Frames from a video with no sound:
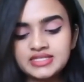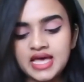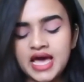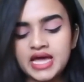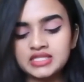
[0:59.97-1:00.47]

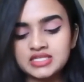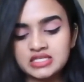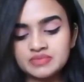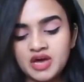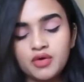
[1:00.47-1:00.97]
and this
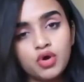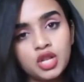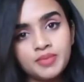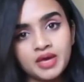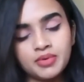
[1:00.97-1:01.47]
is my
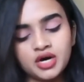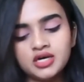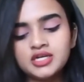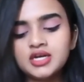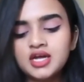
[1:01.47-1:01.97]

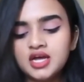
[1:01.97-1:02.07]
wallpaper.